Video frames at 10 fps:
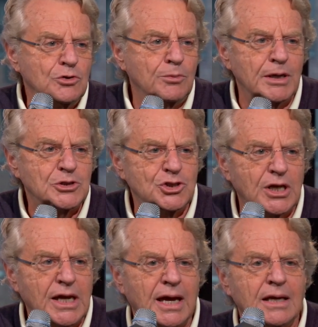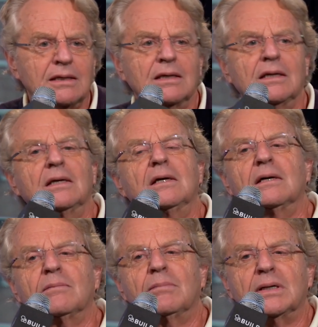do the best you can.
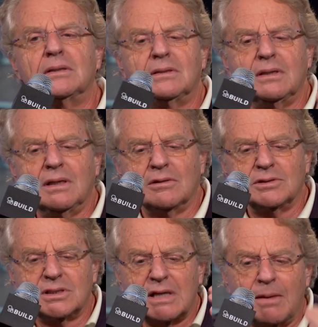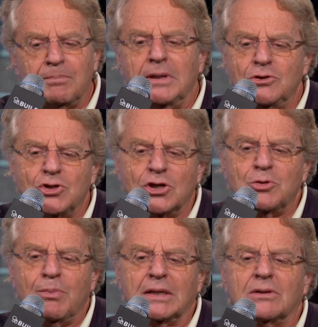But, you know, stop being
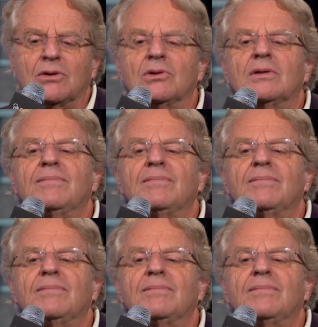judgmental.